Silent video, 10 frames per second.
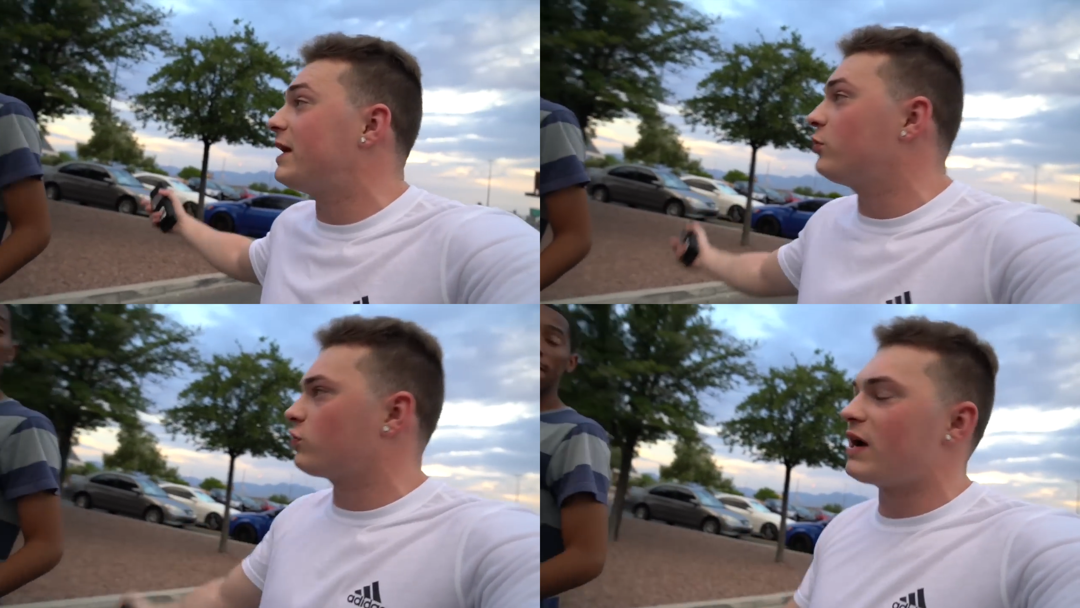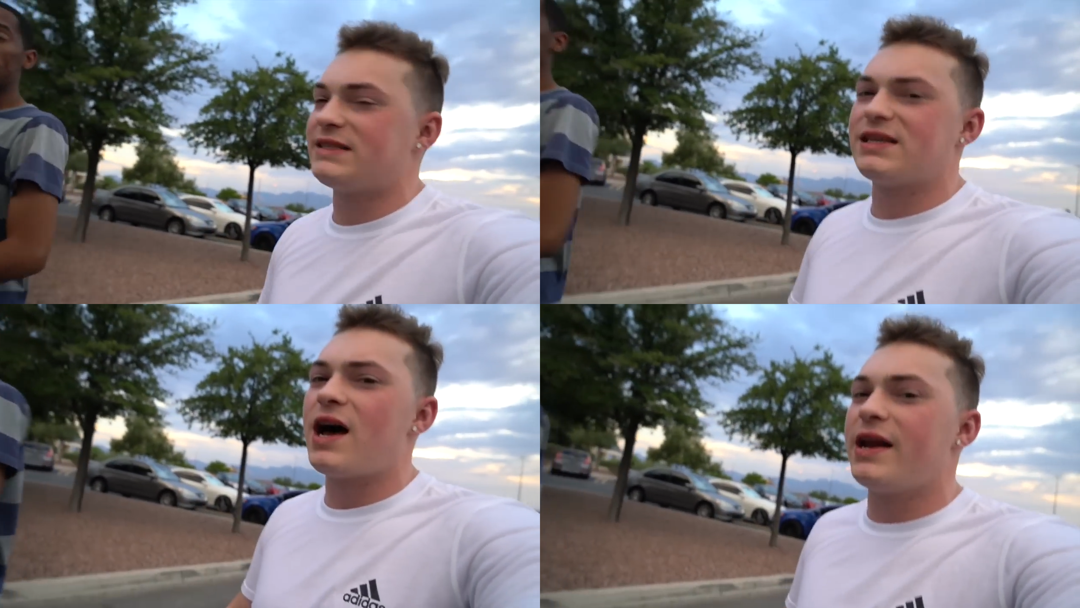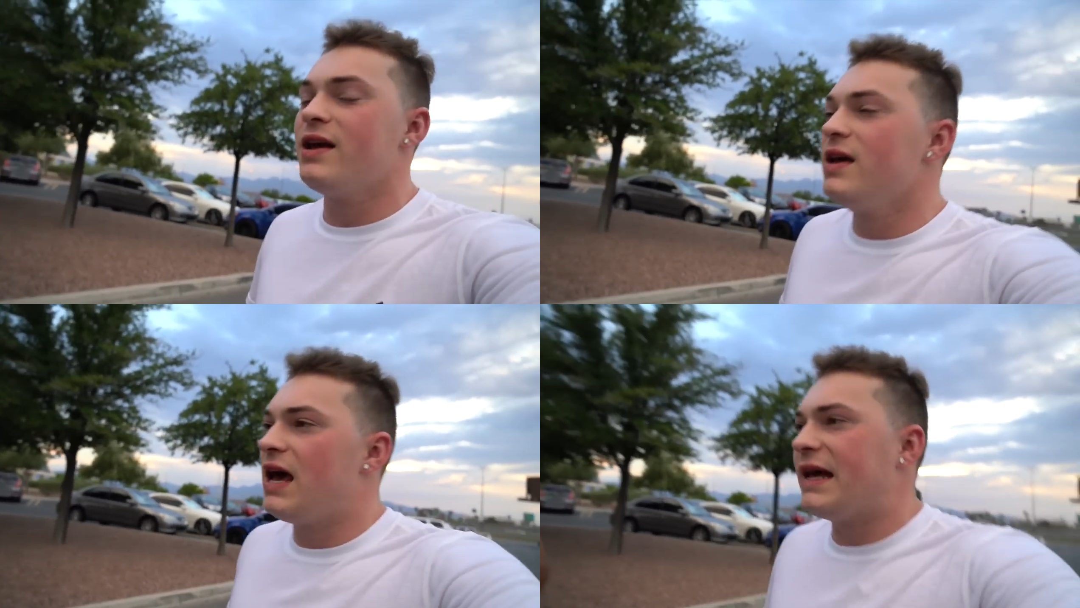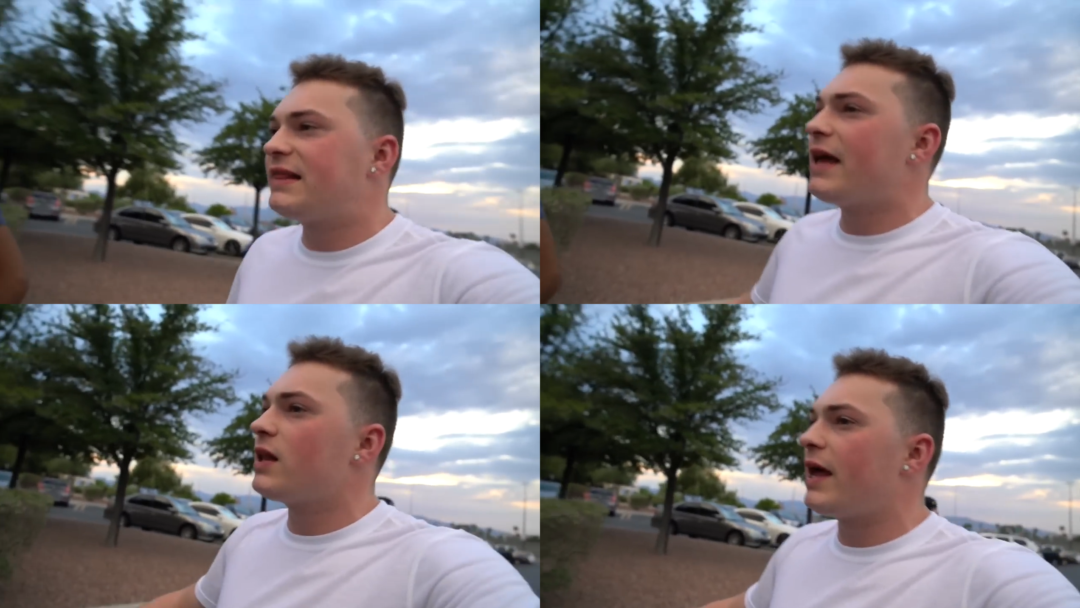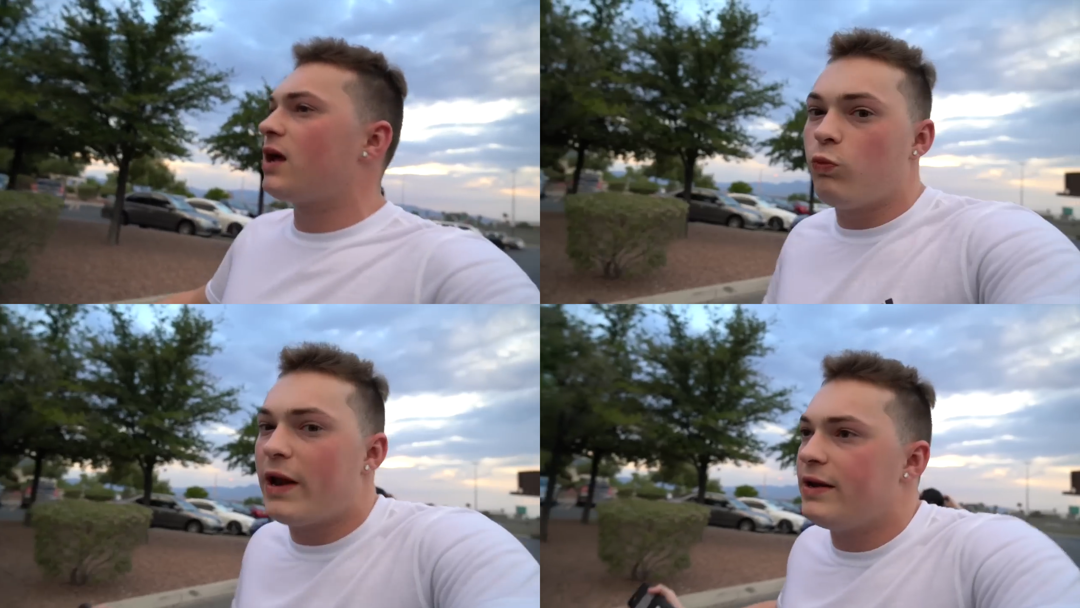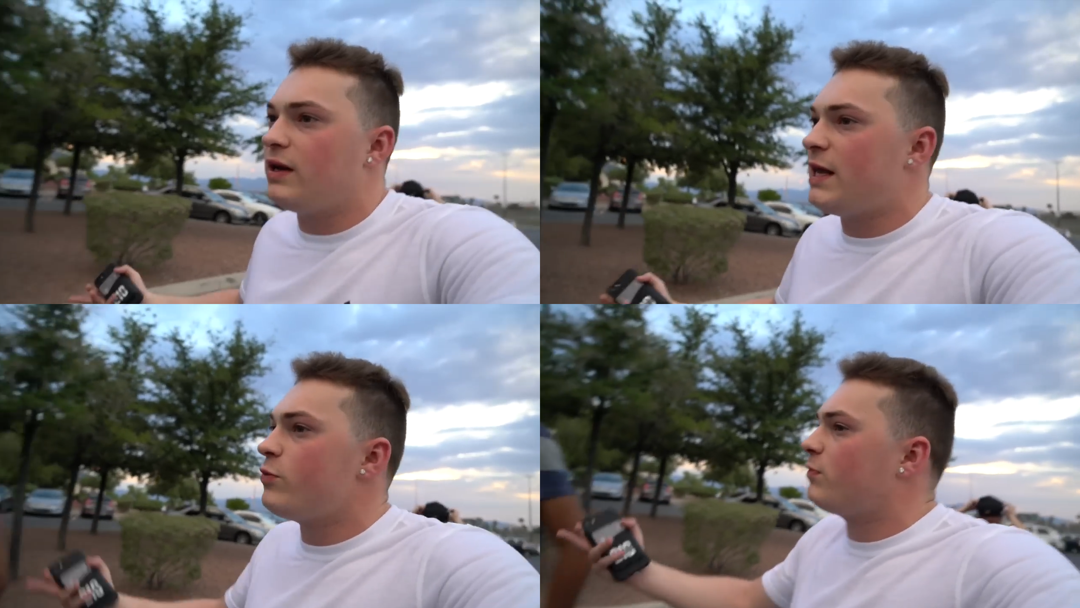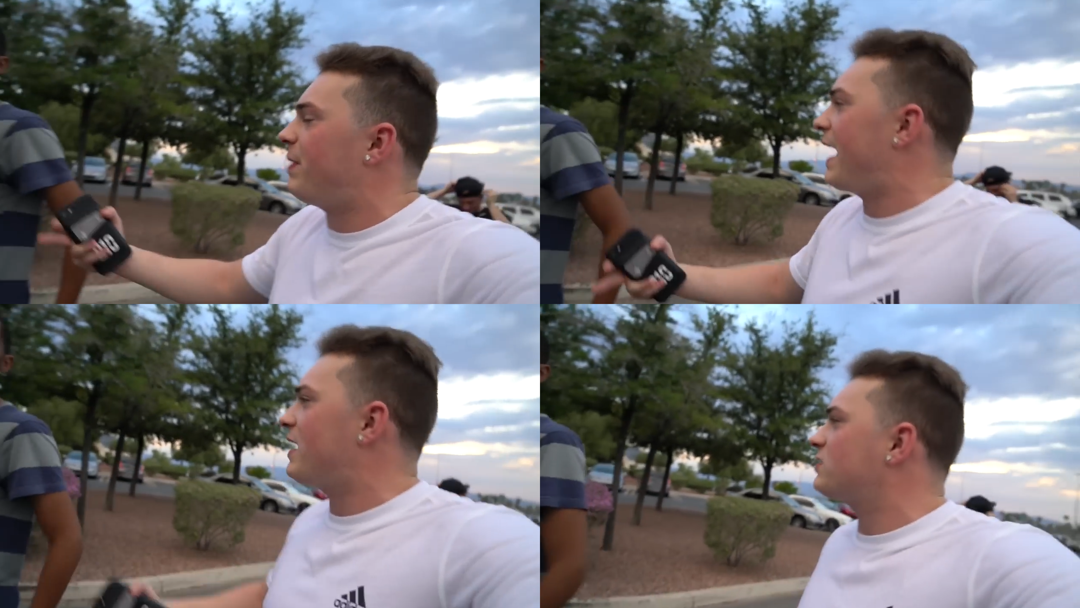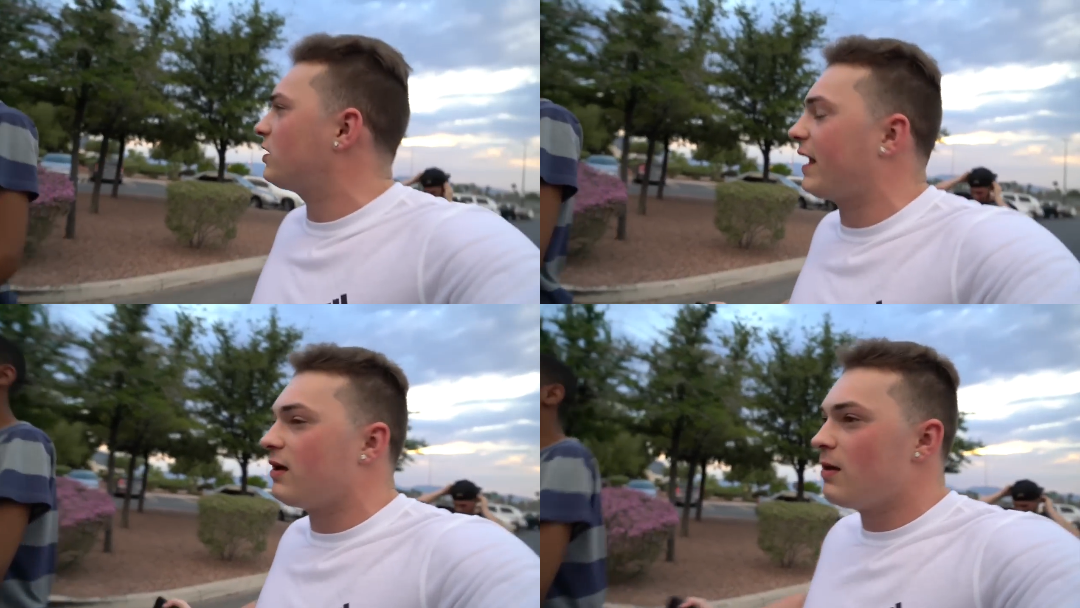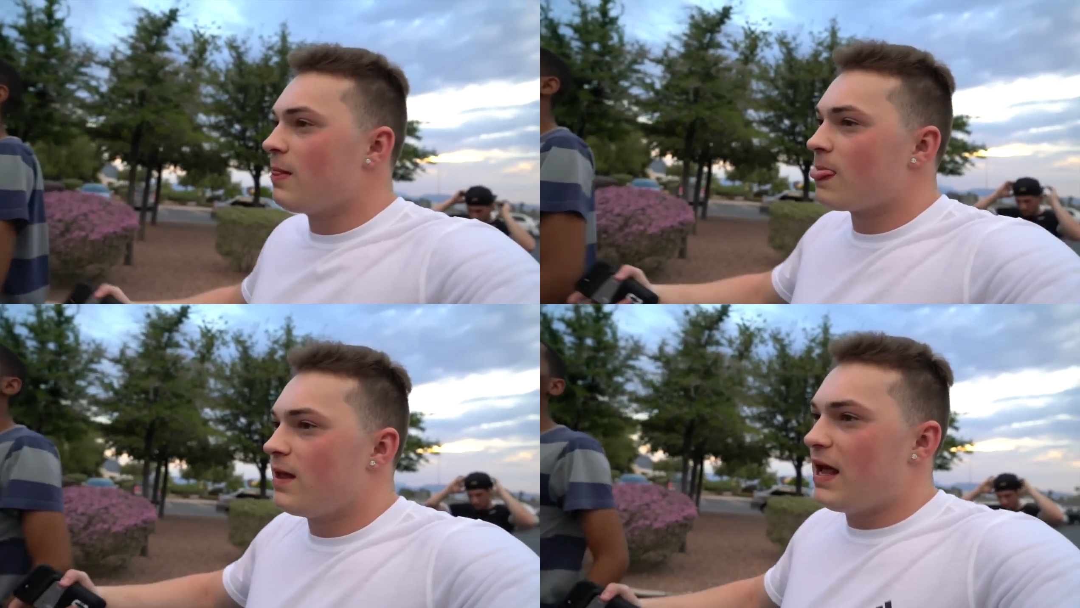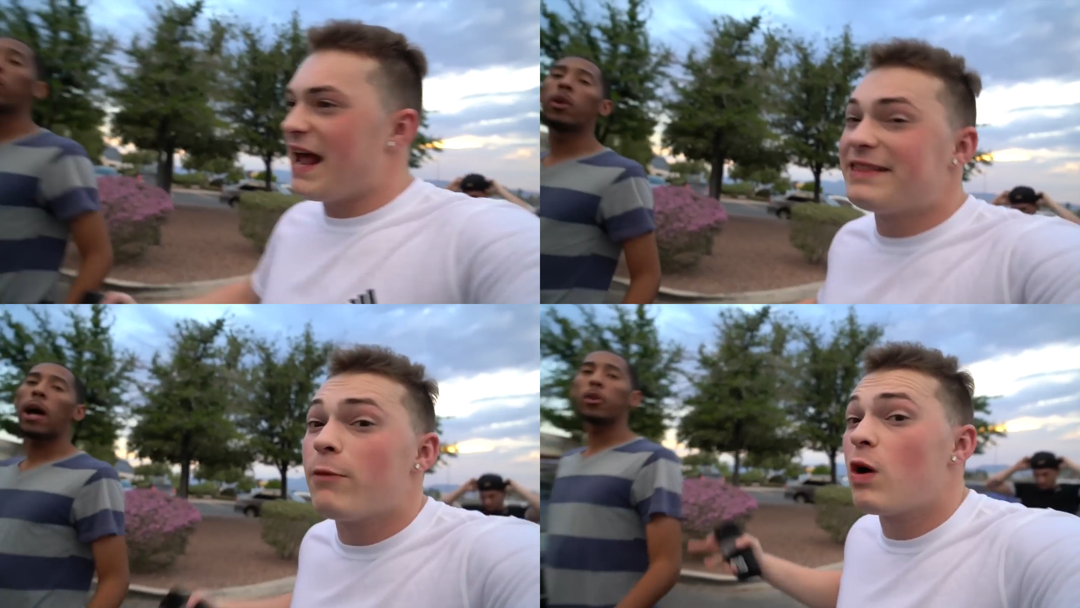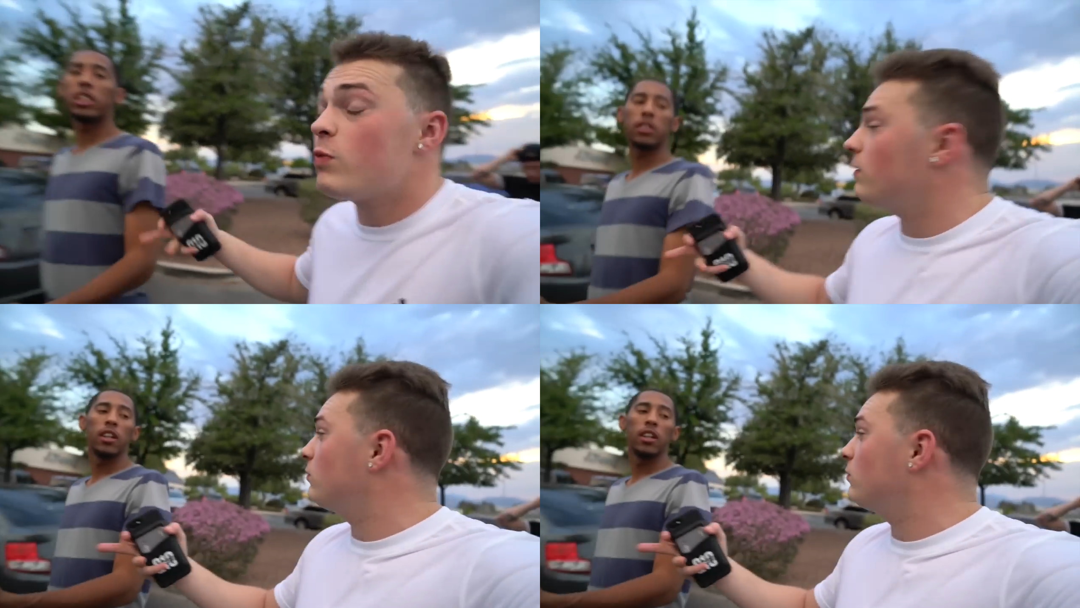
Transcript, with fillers: stay on your right side, and then like when he would pass, like bro, even and when then I was, when we